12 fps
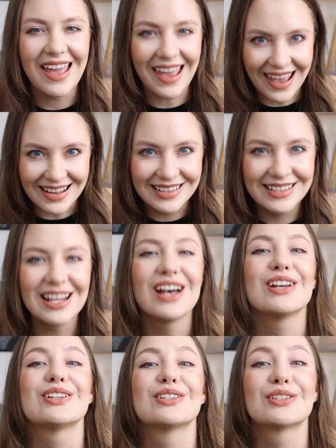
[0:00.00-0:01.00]
it's
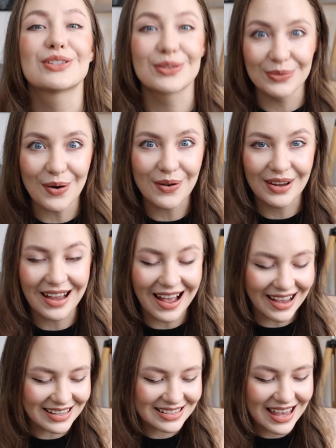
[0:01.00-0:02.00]
strong,
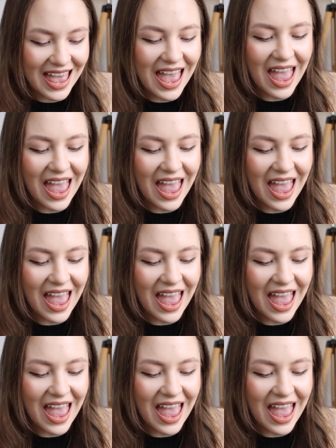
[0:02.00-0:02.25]
guys,